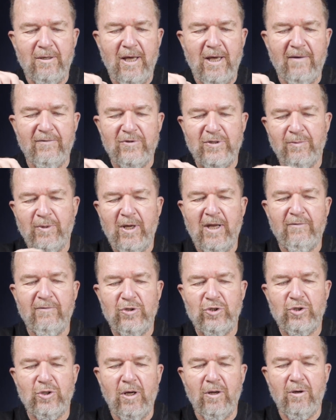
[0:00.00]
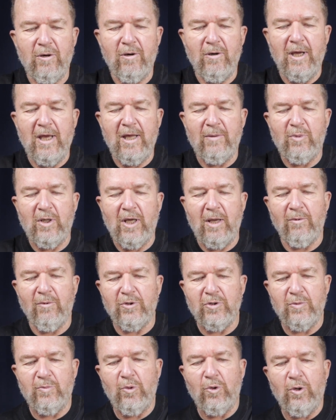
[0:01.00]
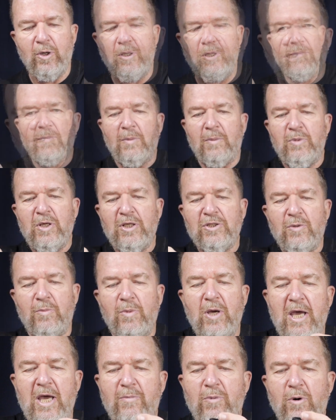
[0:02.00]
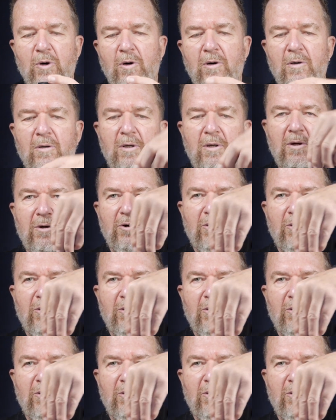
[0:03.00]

have some kind of a shutter and be able to put a piece of paper